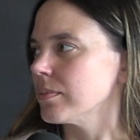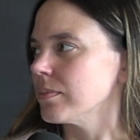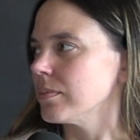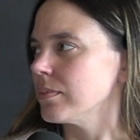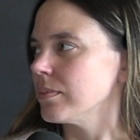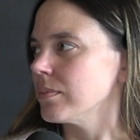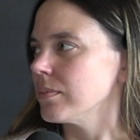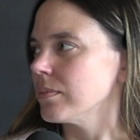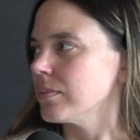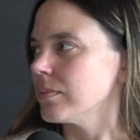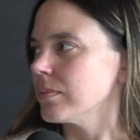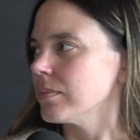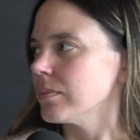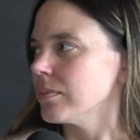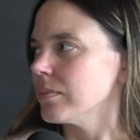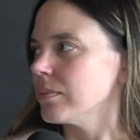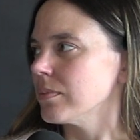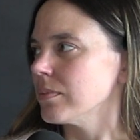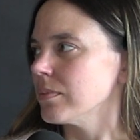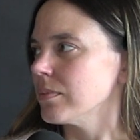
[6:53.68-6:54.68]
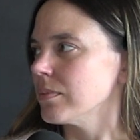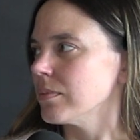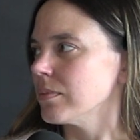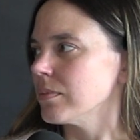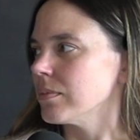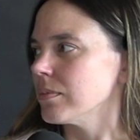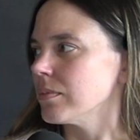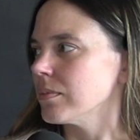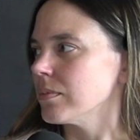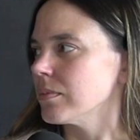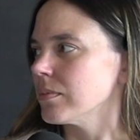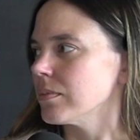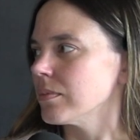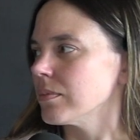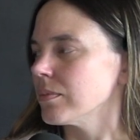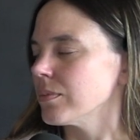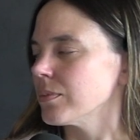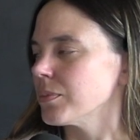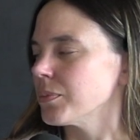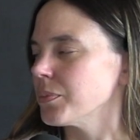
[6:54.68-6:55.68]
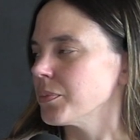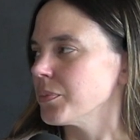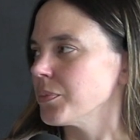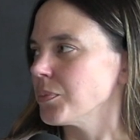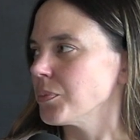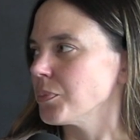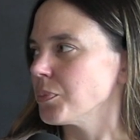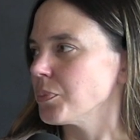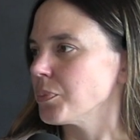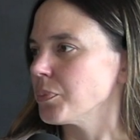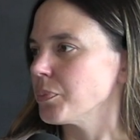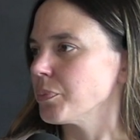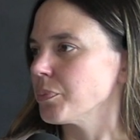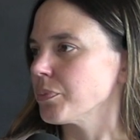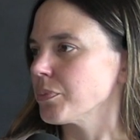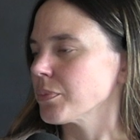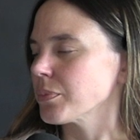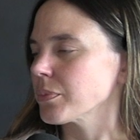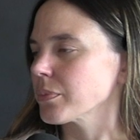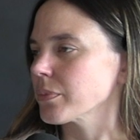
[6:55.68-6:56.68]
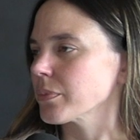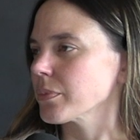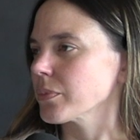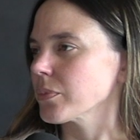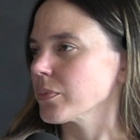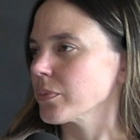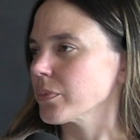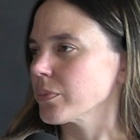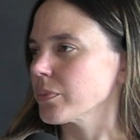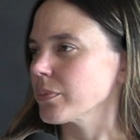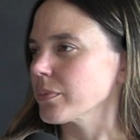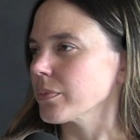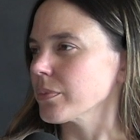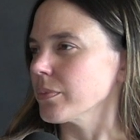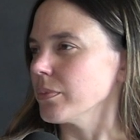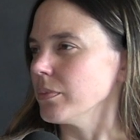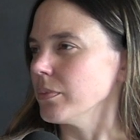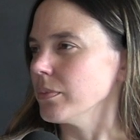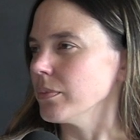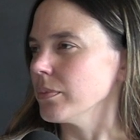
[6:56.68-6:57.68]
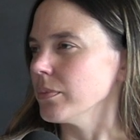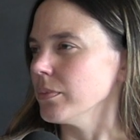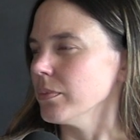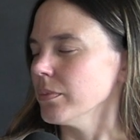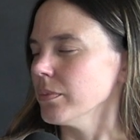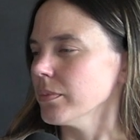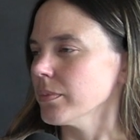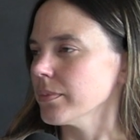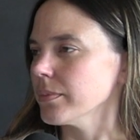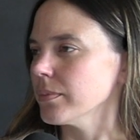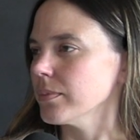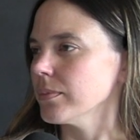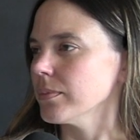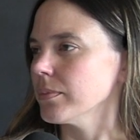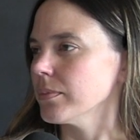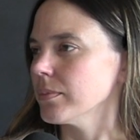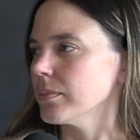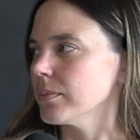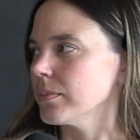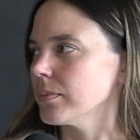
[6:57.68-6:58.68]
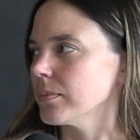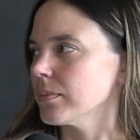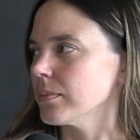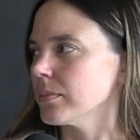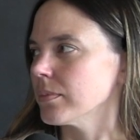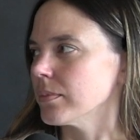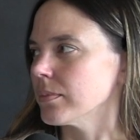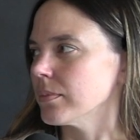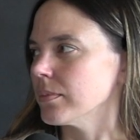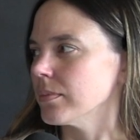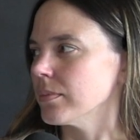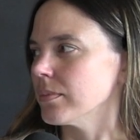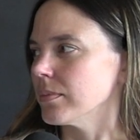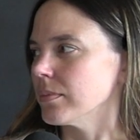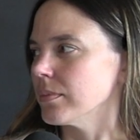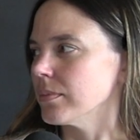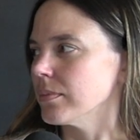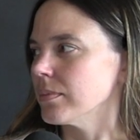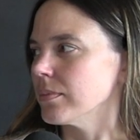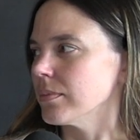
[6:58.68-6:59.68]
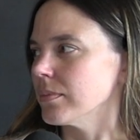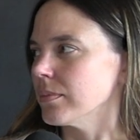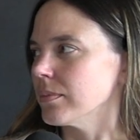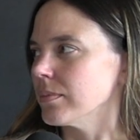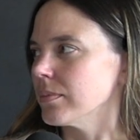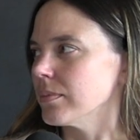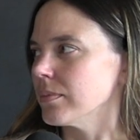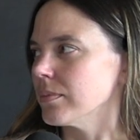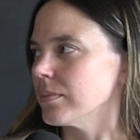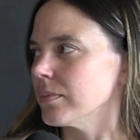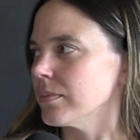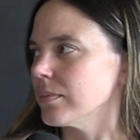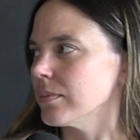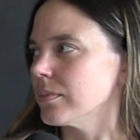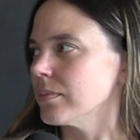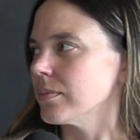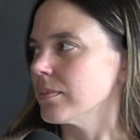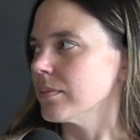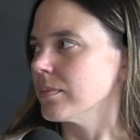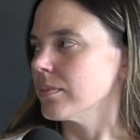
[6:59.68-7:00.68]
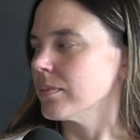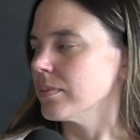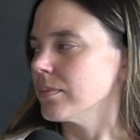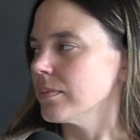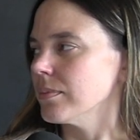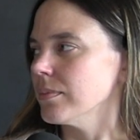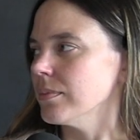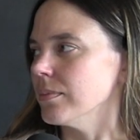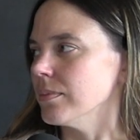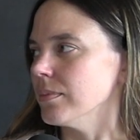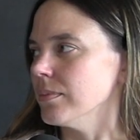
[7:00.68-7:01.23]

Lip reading: No words are spoken by the person on screen.